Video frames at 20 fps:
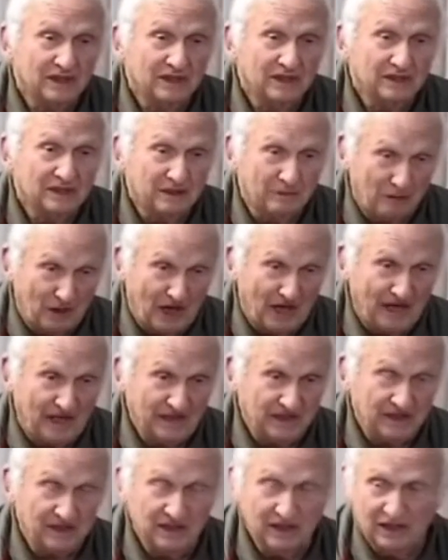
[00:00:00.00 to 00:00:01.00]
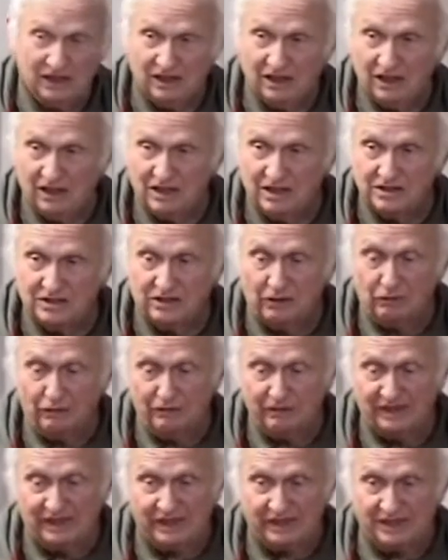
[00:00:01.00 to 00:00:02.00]
to buy it. So when
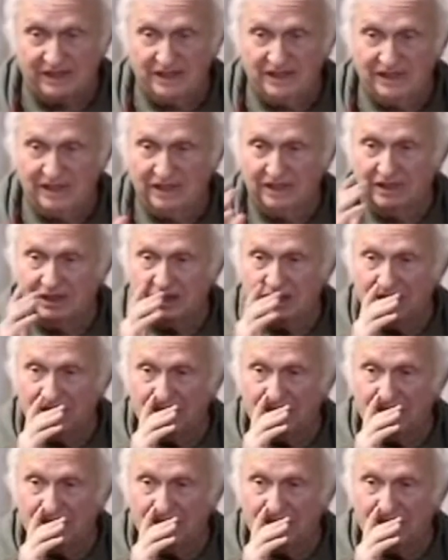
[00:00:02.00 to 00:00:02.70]
we get to the